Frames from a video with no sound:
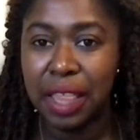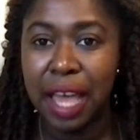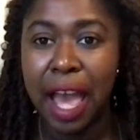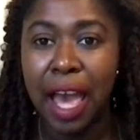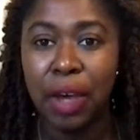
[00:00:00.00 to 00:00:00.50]

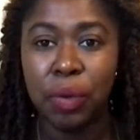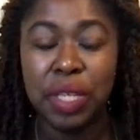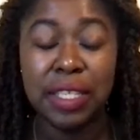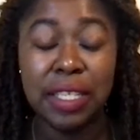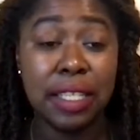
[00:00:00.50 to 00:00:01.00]
that
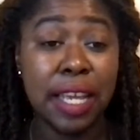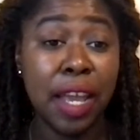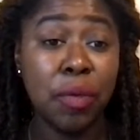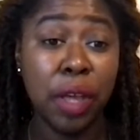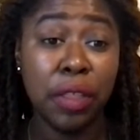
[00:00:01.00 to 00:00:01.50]
we see
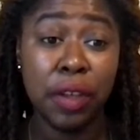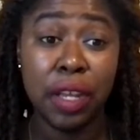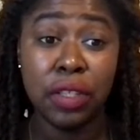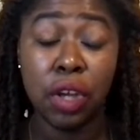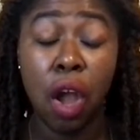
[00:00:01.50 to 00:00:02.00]
today, whether
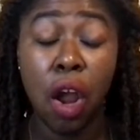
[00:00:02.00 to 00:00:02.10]
it's the